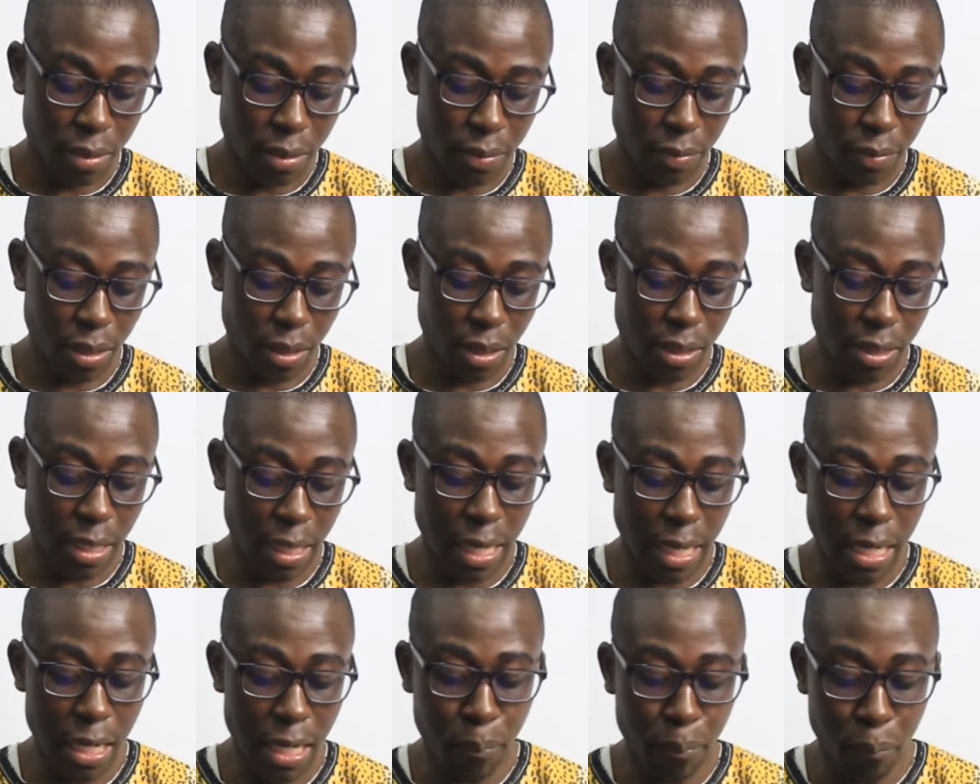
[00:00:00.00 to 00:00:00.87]
is the
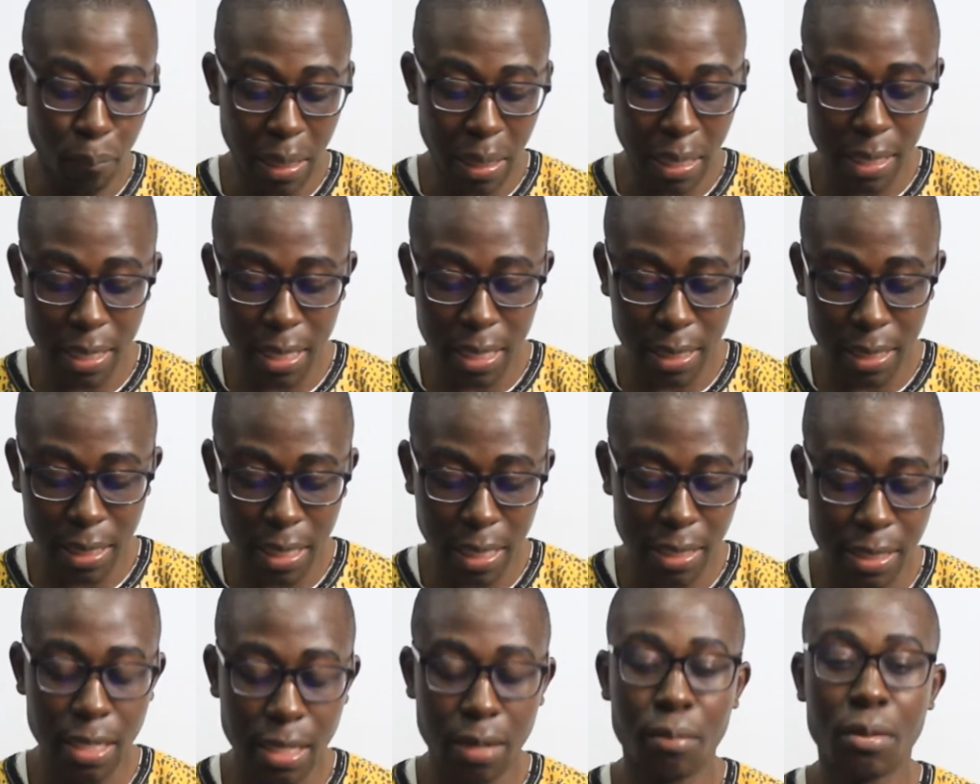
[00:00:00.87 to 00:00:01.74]
independent
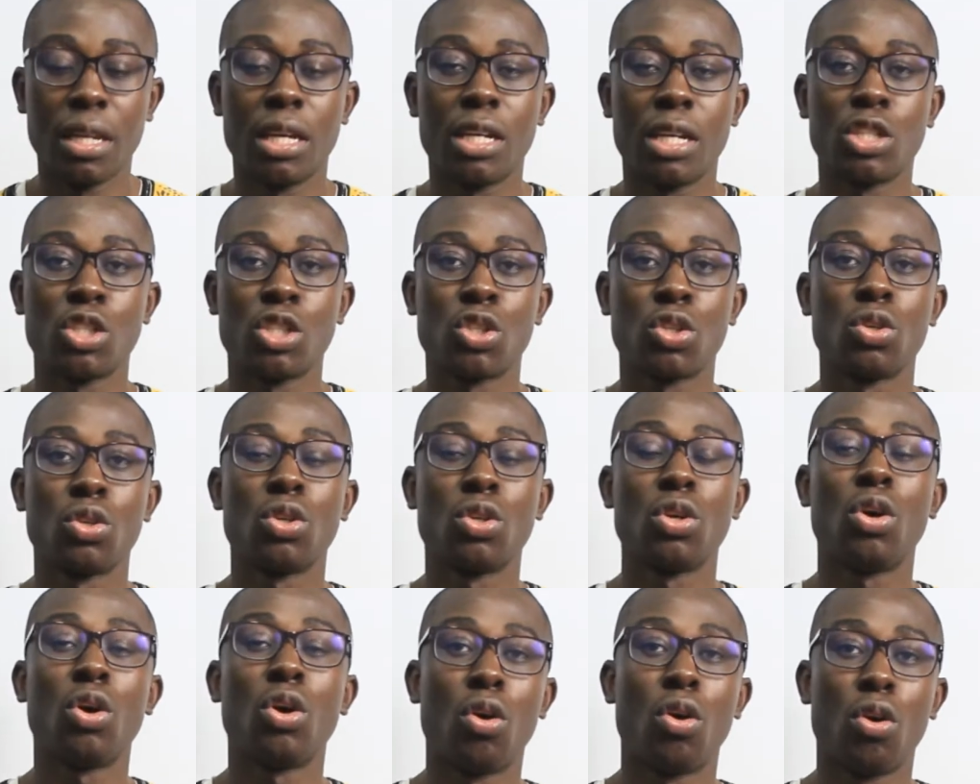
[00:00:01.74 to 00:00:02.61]
examination
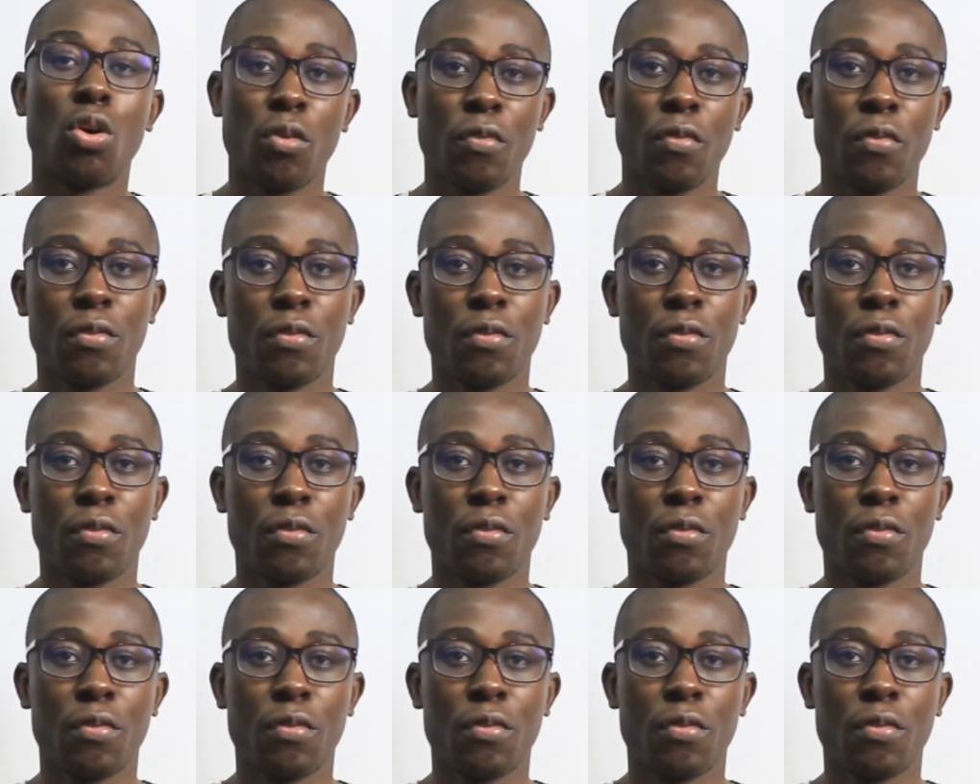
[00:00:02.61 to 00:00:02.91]
of